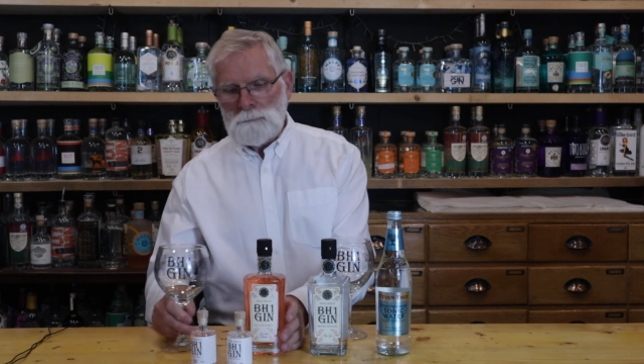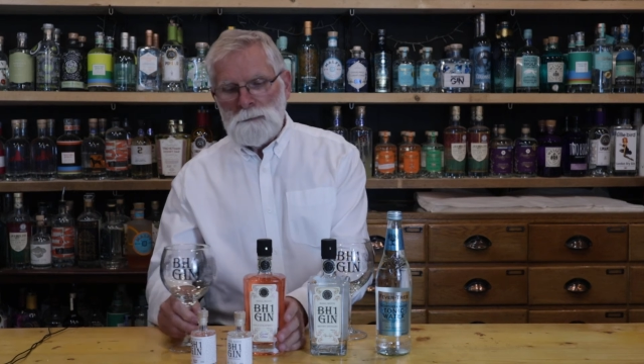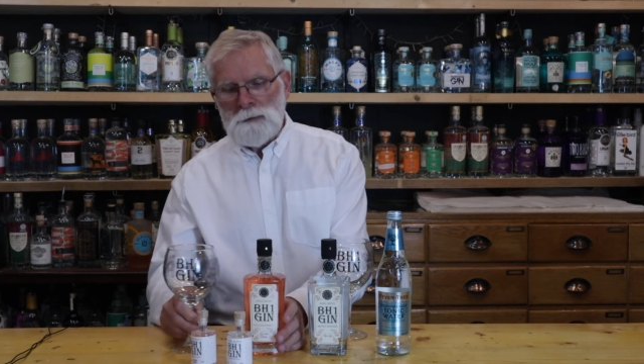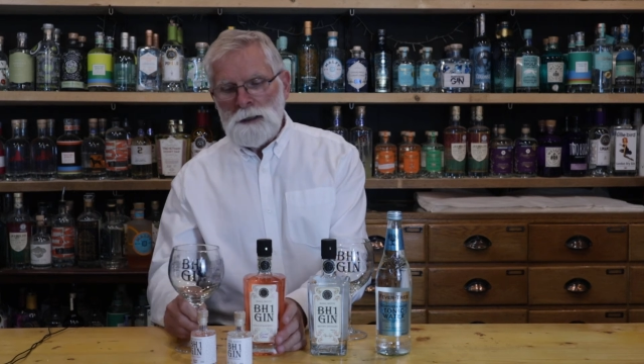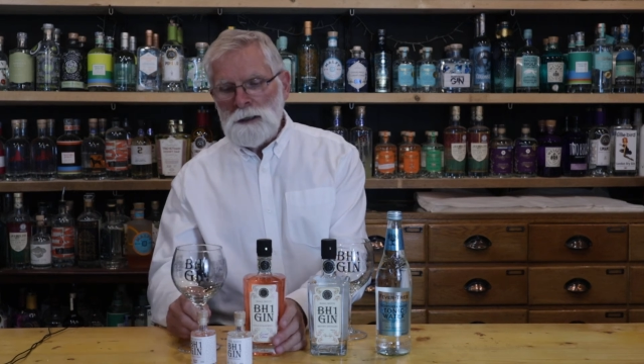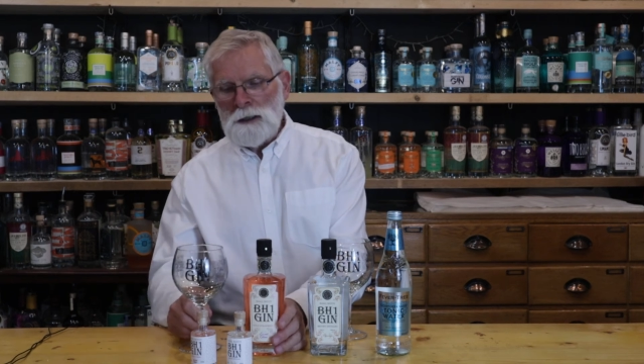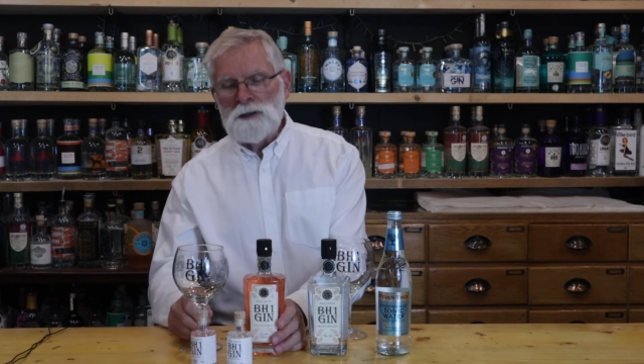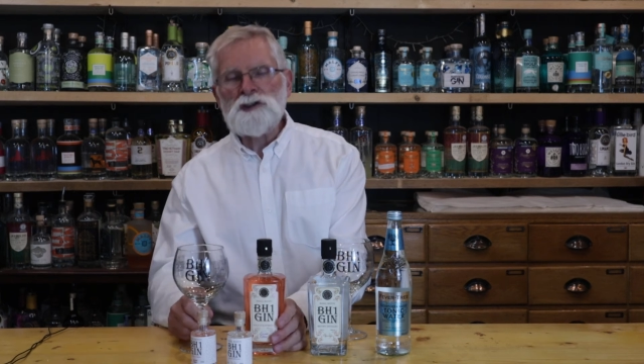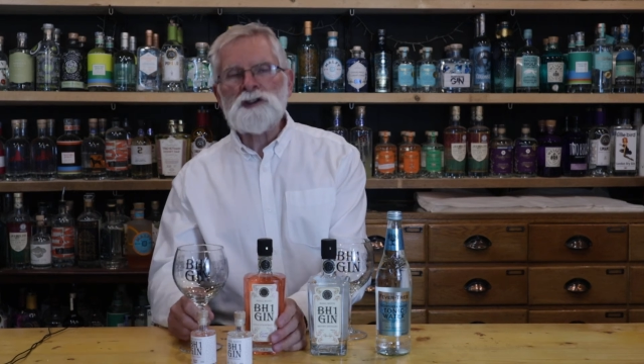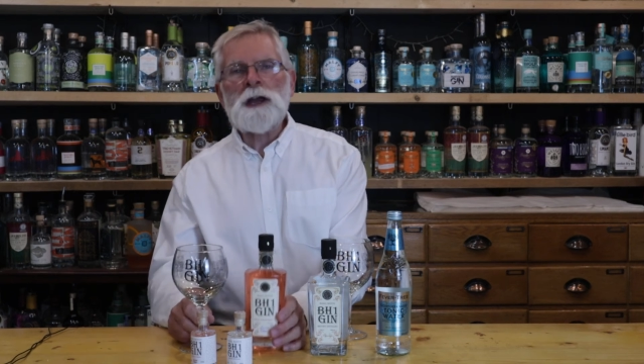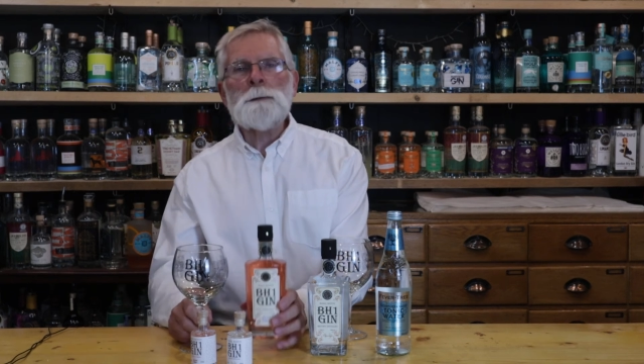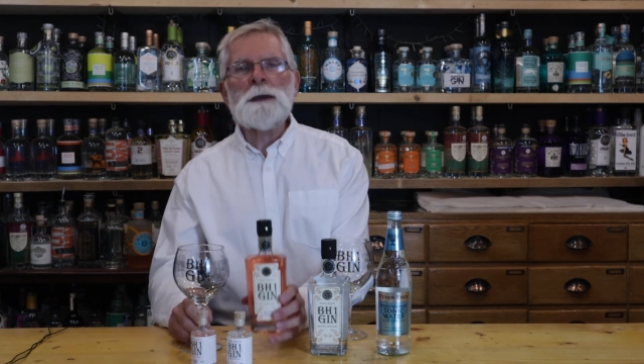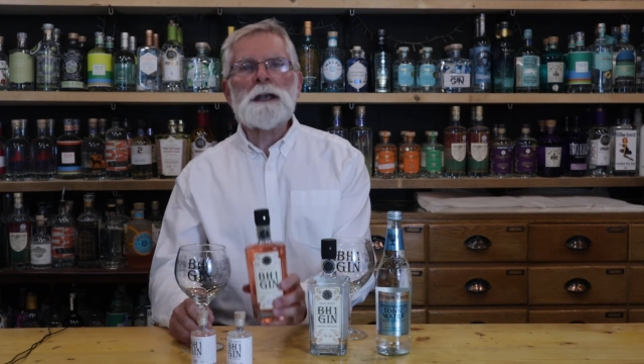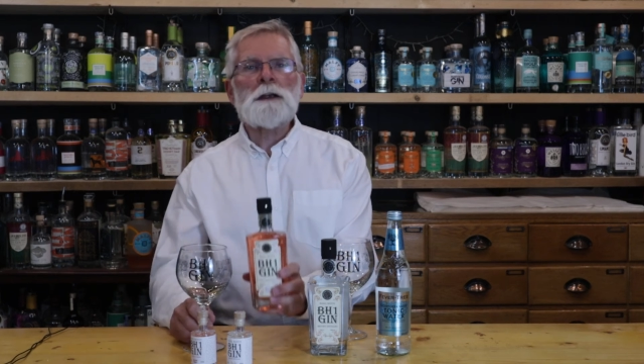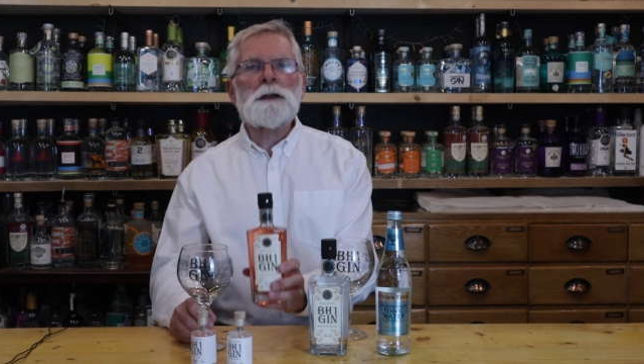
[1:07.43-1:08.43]

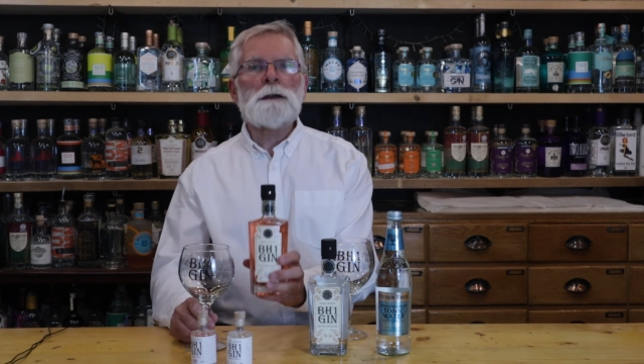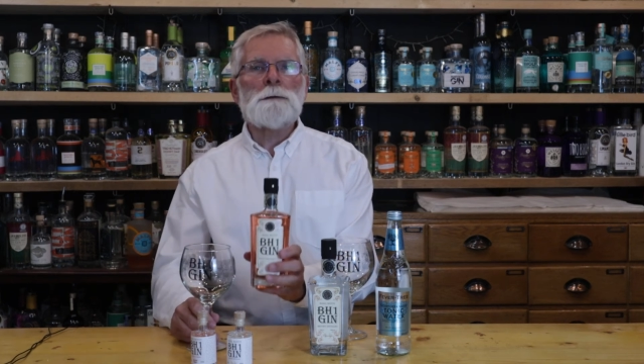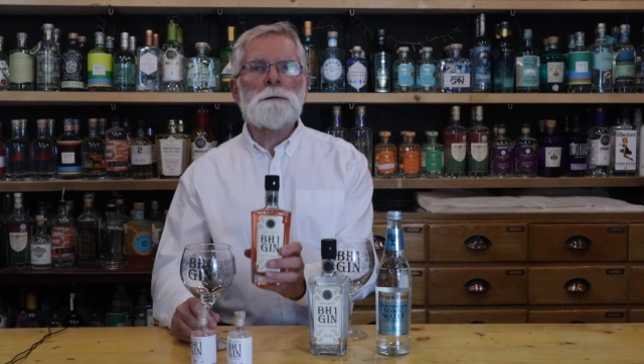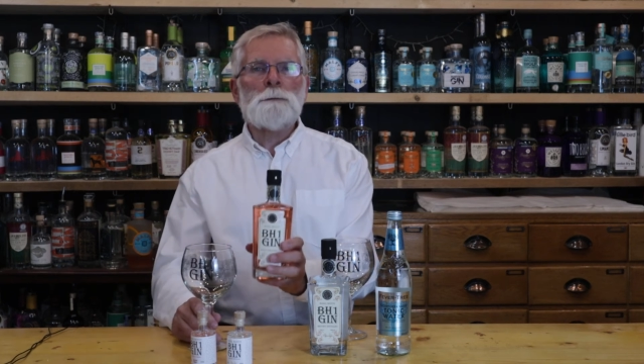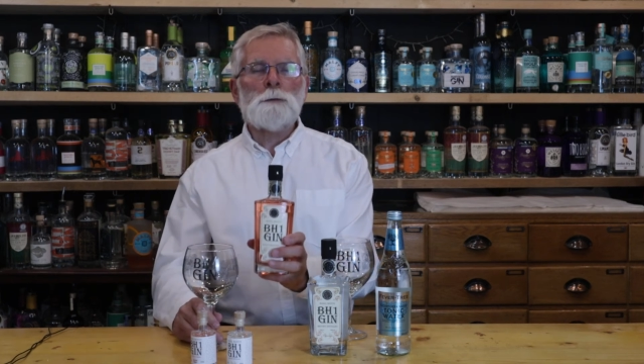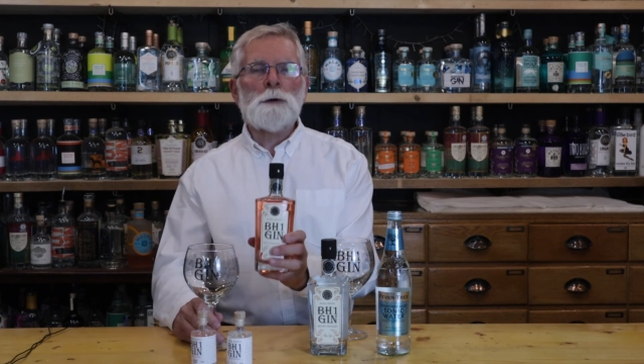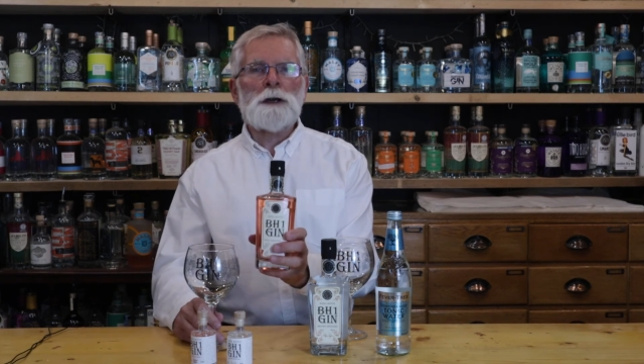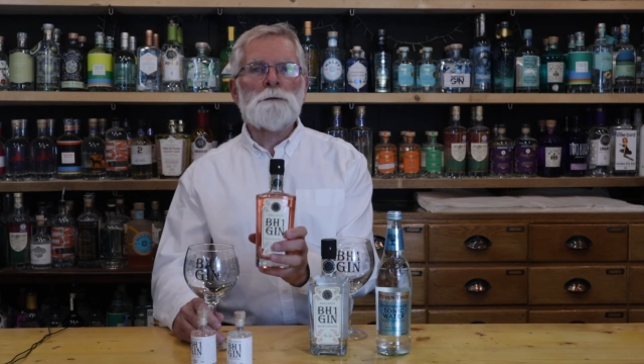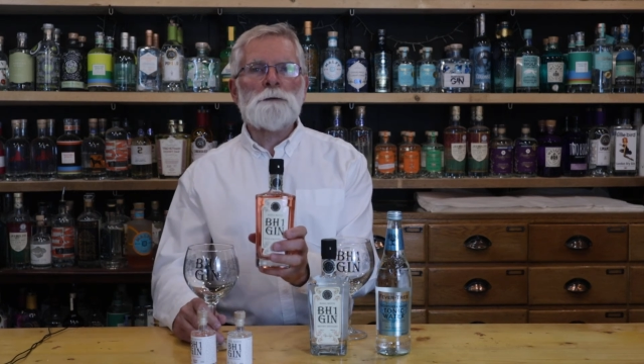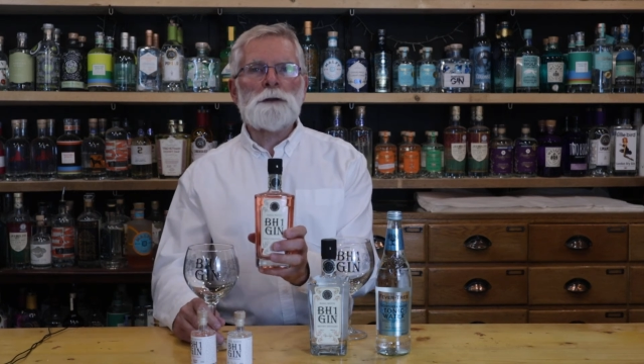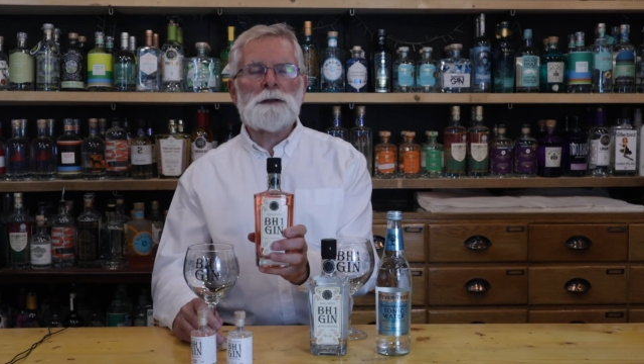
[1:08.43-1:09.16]
Shamik, one of